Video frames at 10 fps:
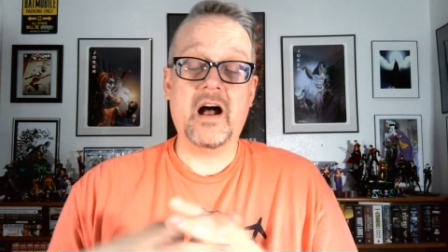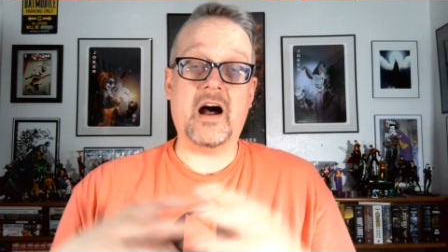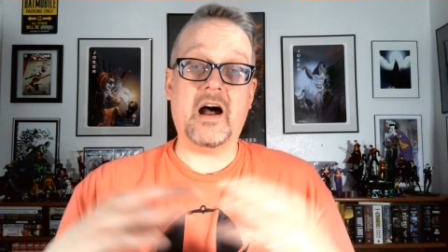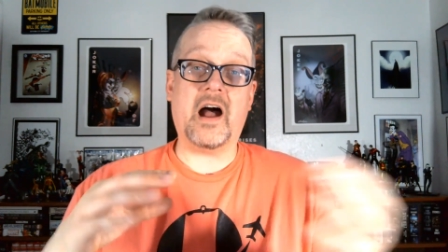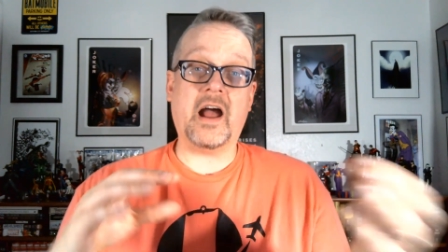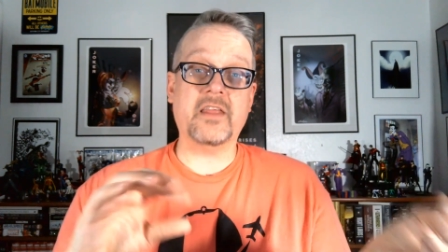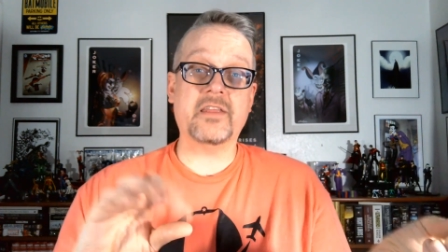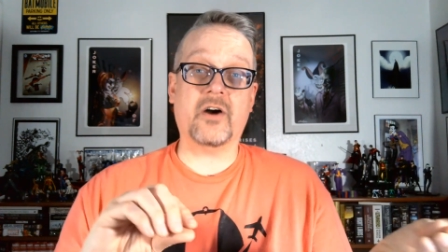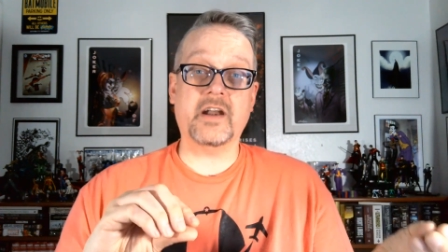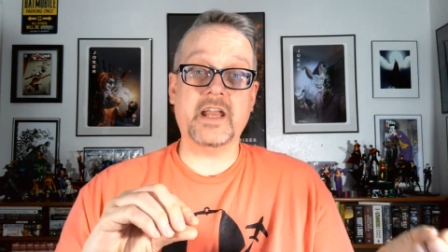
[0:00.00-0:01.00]
Uh, I
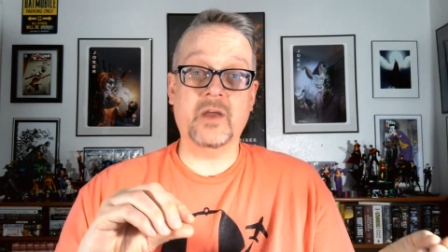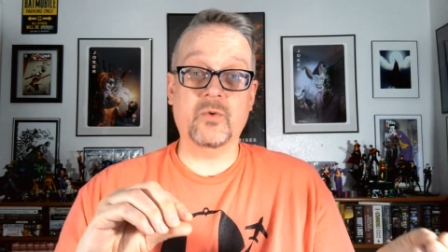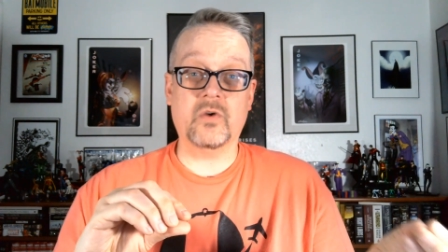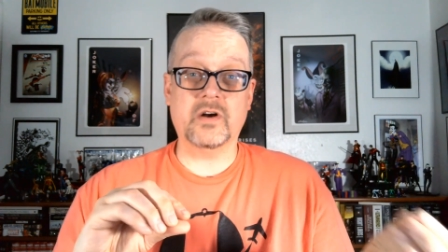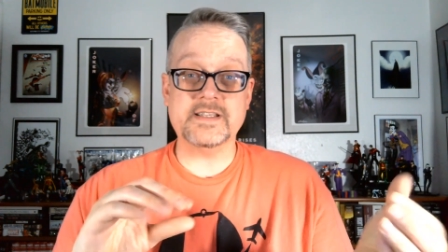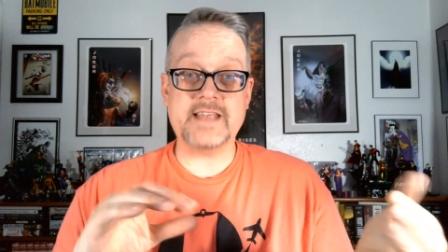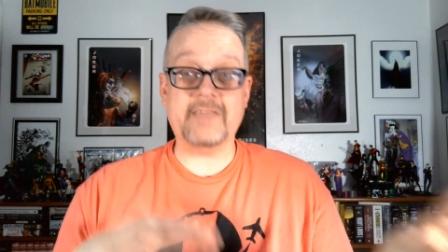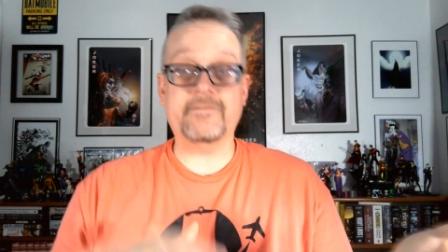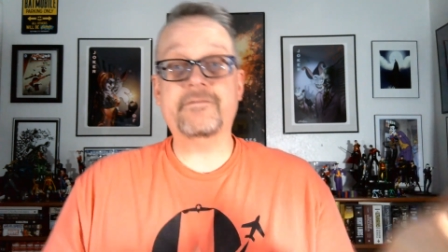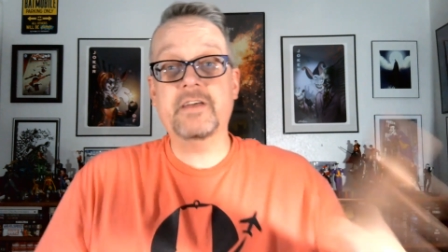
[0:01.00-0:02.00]
thought it was a
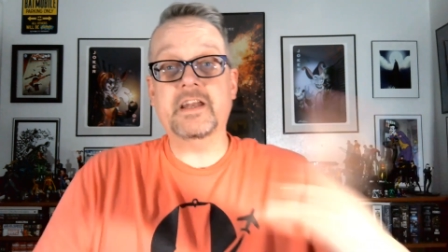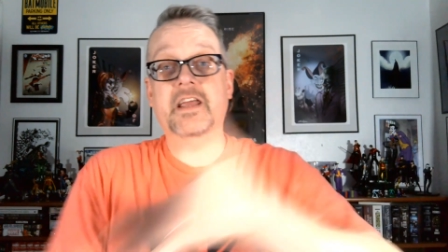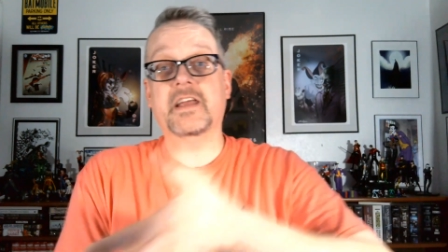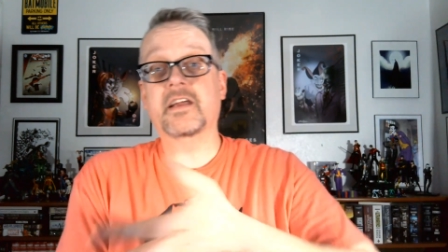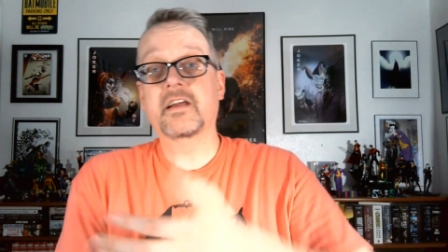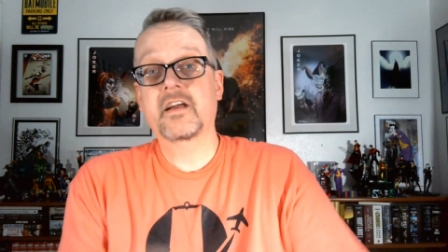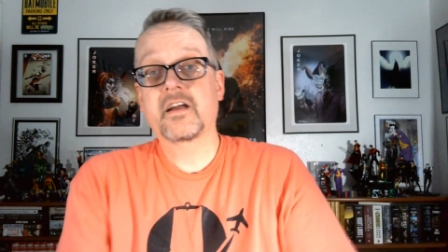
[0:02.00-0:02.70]
fitting